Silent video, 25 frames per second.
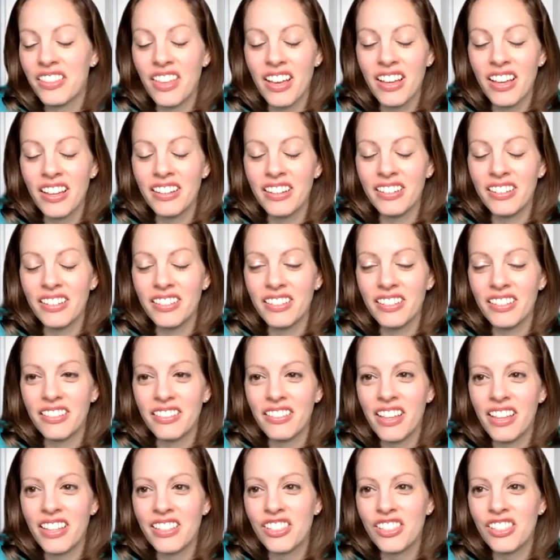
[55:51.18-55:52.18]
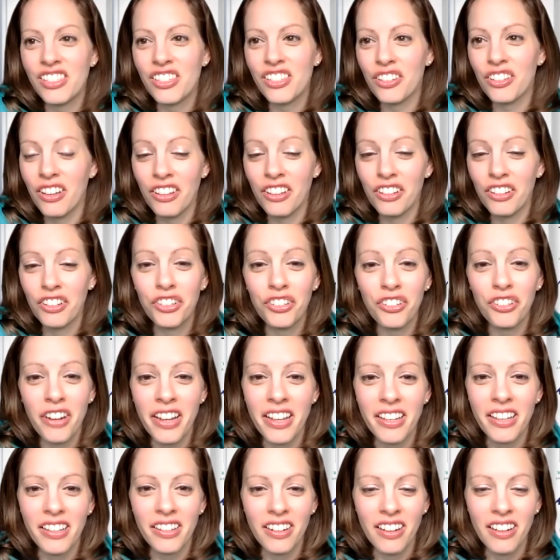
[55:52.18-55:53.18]
that that's a
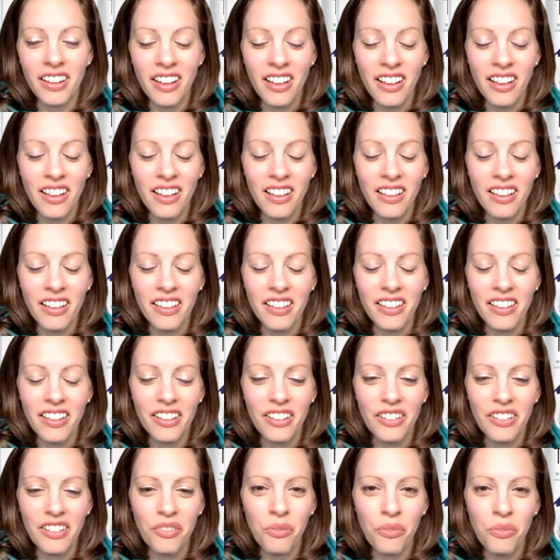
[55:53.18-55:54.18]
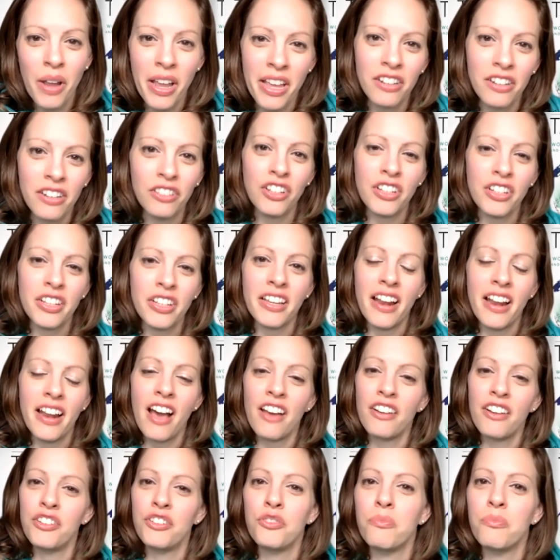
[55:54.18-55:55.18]
great way to look at
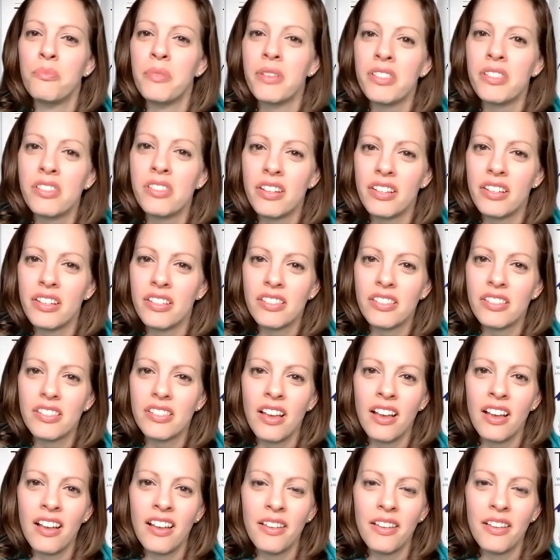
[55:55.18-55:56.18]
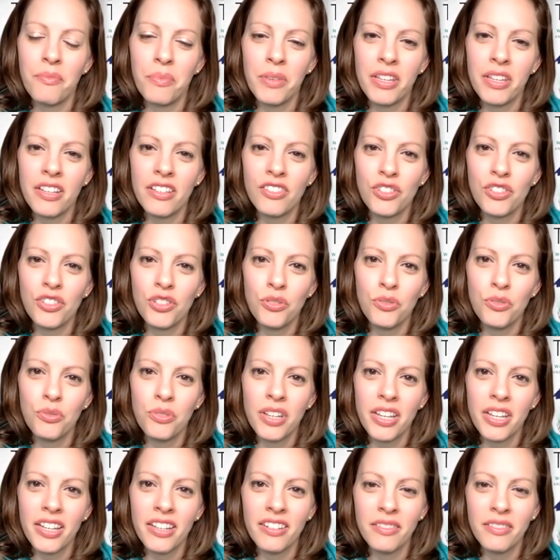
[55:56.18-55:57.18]
how to do business, because you
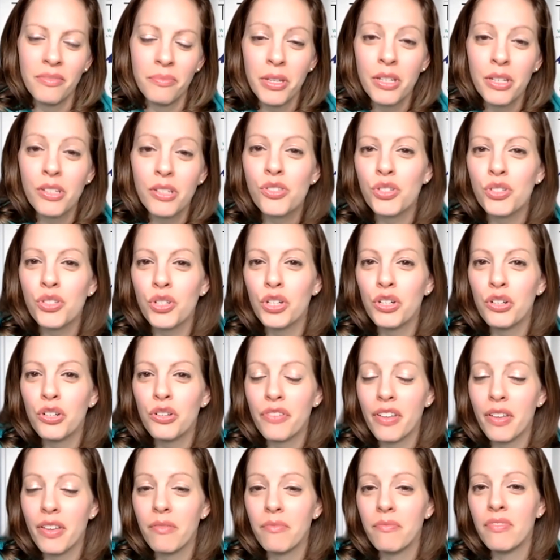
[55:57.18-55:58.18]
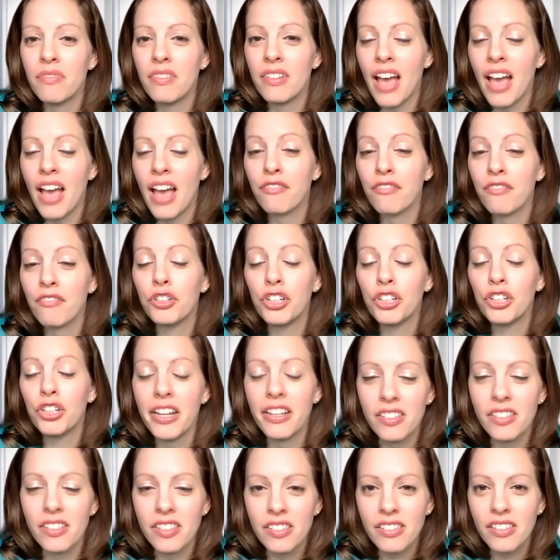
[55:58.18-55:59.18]
can be assertive and have
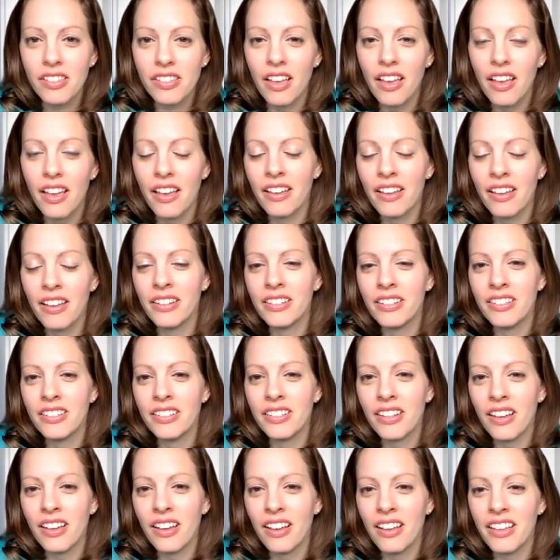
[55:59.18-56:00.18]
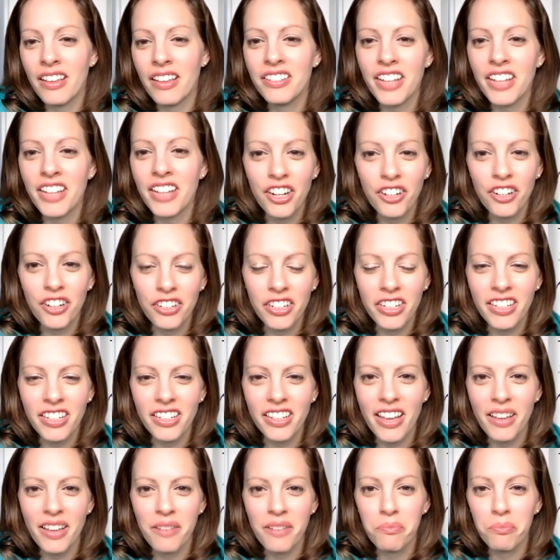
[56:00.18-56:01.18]
grace and
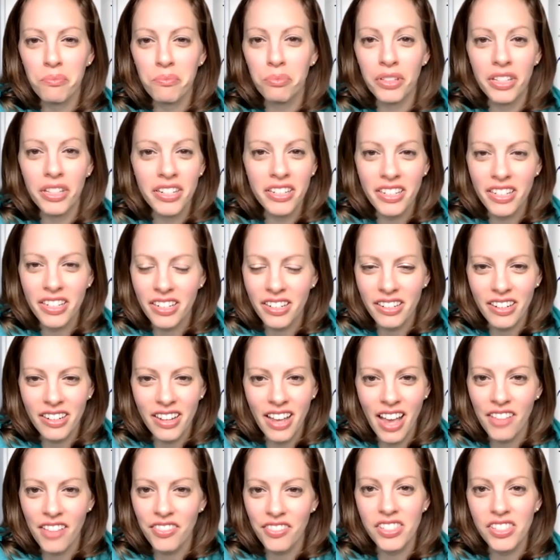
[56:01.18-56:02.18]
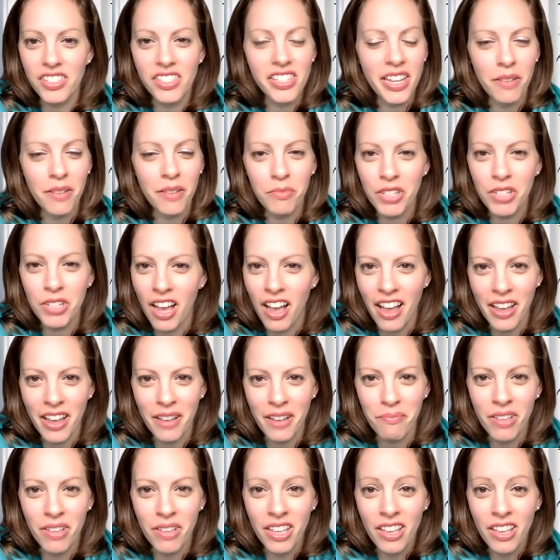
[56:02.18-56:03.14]
integrity and blend it at the same time